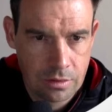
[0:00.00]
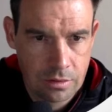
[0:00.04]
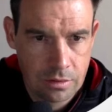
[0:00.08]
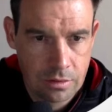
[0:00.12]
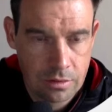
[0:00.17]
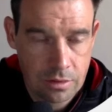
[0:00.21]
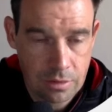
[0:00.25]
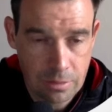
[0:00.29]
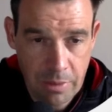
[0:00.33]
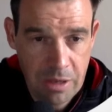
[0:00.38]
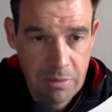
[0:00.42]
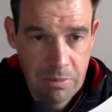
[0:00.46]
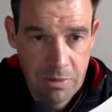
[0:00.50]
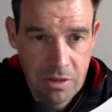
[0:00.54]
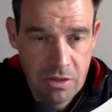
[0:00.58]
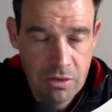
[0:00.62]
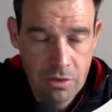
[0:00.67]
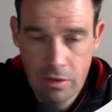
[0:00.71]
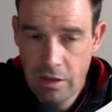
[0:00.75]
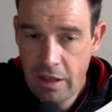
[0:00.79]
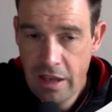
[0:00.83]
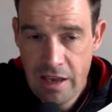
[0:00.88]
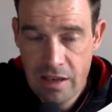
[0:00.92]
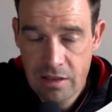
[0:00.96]
So maybe you
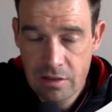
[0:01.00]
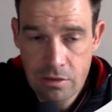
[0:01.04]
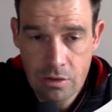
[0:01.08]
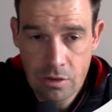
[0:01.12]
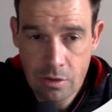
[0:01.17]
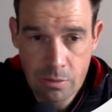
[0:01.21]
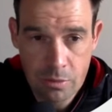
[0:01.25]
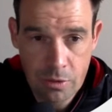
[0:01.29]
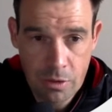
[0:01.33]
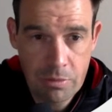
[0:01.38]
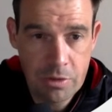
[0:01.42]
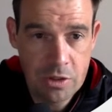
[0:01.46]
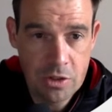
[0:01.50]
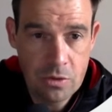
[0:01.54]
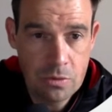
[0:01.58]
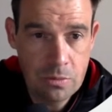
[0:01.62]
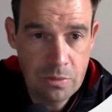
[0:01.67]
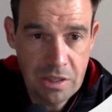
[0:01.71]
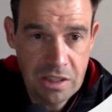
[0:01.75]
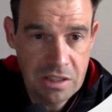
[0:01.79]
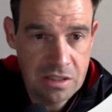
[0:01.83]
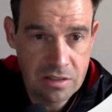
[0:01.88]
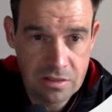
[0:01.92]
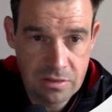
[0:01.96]
can probably do
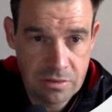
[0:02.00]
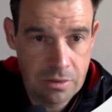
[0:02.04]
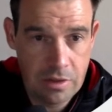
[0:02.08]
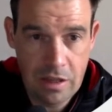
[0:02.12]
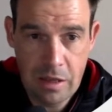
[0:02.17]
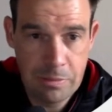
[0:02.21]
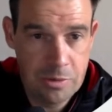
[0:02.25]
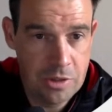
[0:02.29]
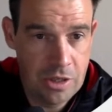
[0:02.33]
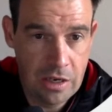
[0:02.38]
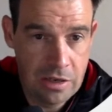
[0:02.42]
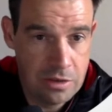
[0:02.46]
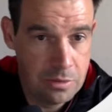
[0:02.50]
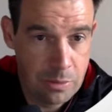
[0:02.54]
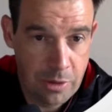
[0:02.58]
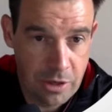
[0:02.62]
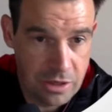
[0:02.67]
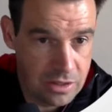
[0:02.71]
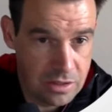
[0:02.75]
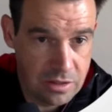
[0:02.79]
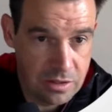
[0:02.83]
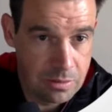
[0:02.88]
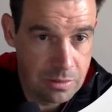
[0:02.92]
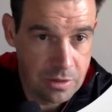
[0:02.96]
meetings with up to 100
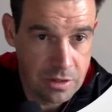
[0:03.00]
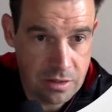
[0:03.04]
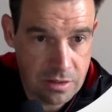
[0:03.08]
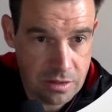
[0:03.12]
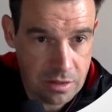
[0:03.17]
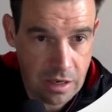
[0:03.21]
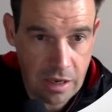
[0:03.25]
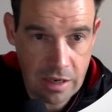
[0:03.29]
participants,